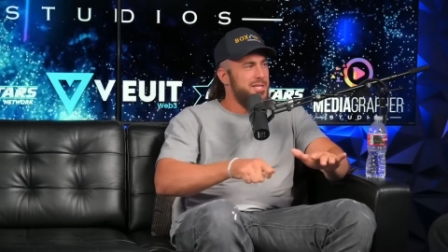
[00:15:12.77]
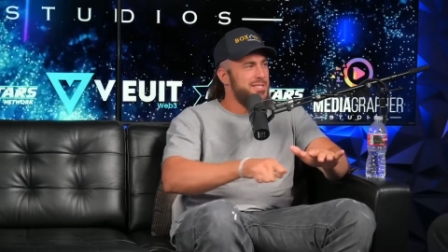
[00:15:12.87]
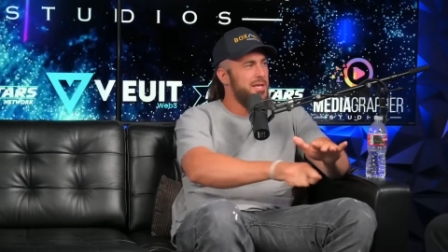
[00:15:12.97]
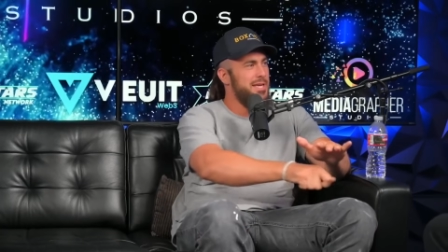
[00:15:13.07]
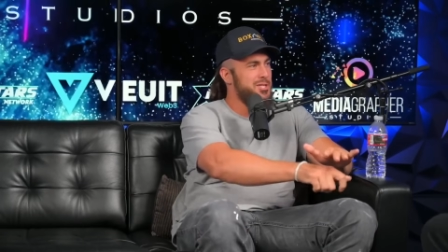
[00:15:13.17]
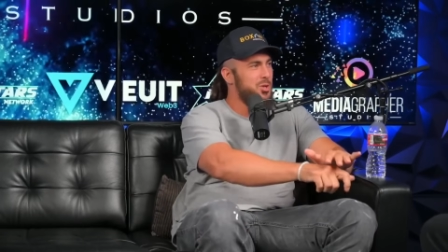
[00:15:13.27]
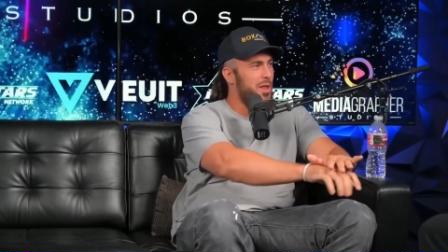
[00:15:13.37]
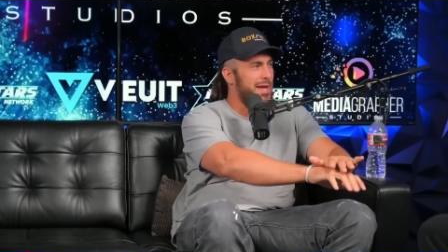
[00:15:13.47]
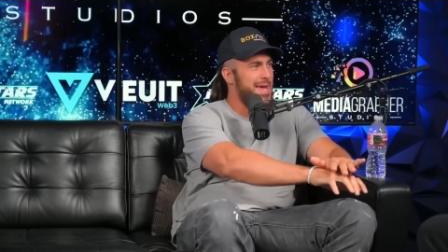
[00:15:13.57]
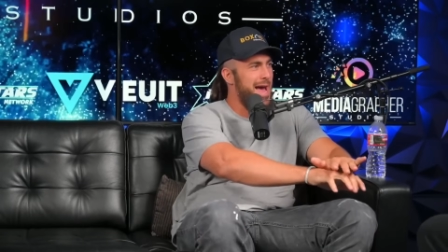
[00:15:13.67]
Yeah. It's not like he
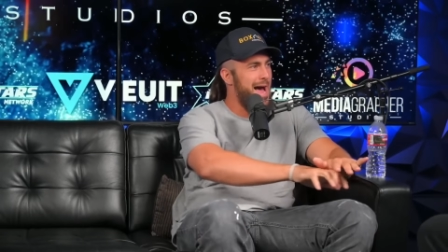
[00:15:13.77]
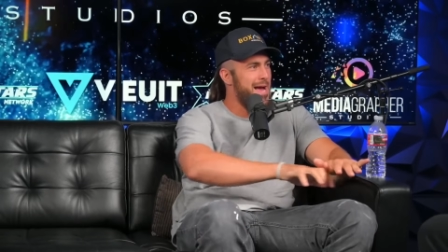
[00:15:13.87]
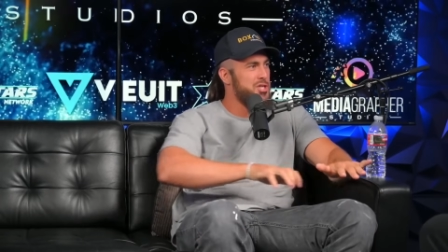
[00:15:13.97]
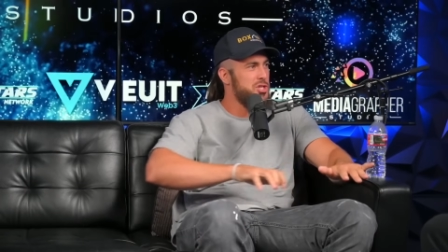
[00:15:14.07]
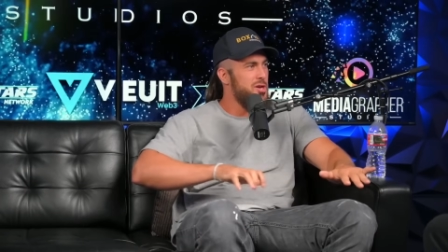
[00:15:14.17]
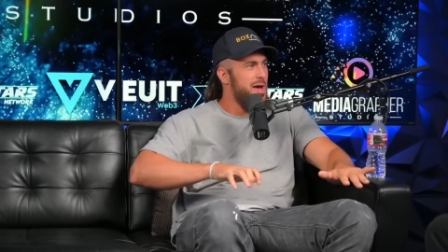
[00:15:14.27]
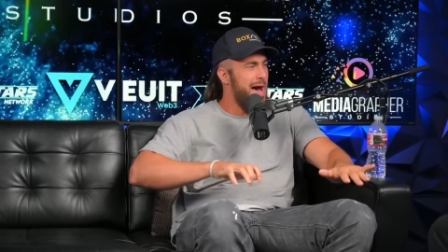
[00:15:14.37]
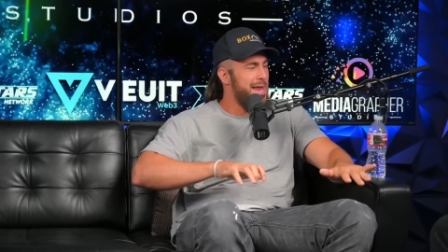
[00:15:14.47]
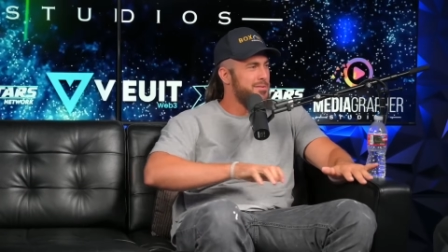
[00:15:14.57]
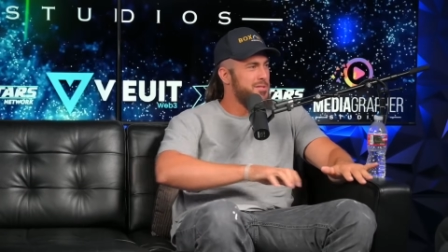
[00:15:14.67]
stole like cash
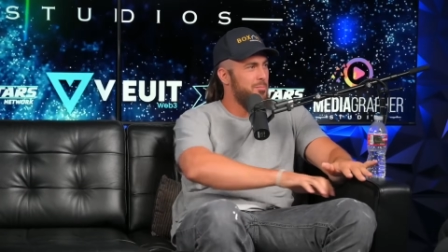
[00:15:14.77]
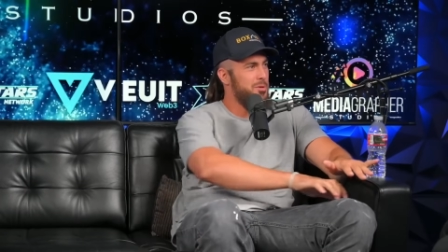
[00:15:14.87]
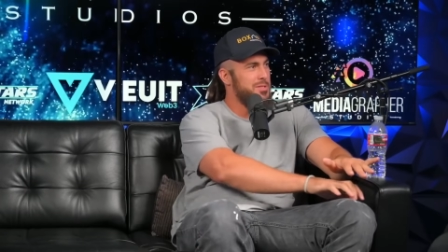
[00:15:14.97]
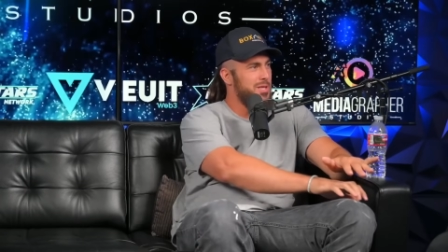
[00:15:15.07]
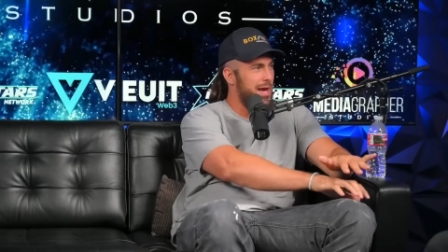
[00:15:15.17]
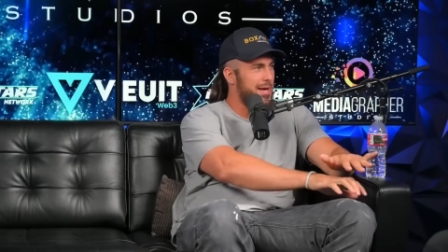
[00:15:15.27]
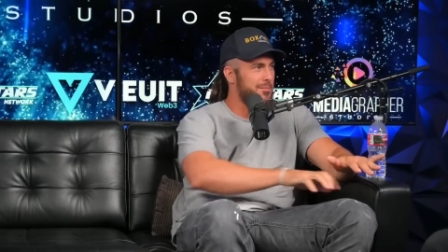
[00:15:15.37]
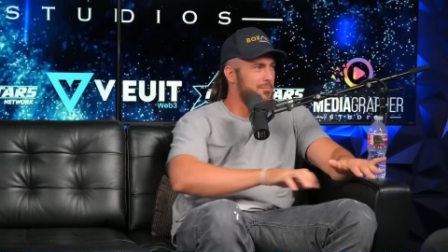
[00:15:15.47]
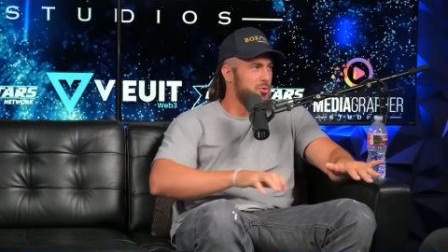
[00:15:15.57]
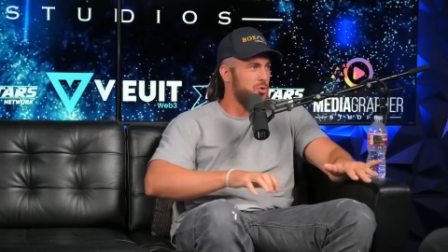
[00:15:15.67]
mm-hmm. out of someone's
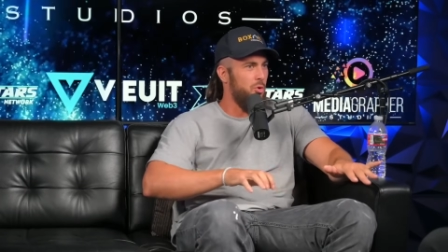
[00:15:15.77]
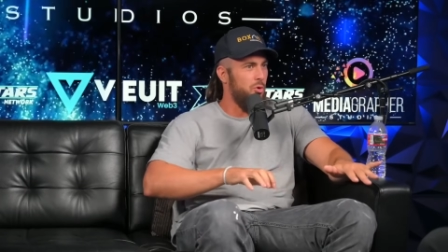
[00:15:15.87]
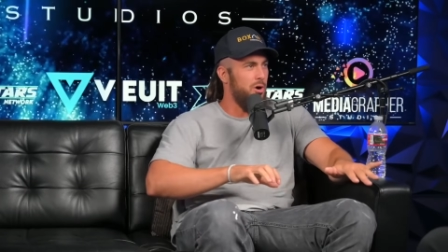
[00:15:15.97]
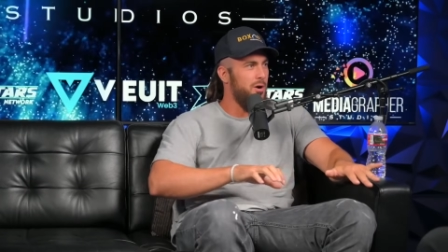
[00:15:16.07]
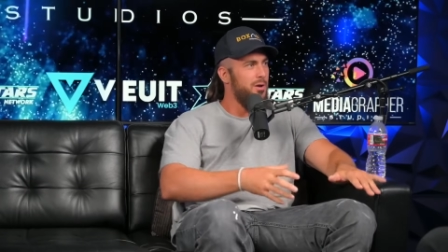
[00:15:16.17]
like drawer.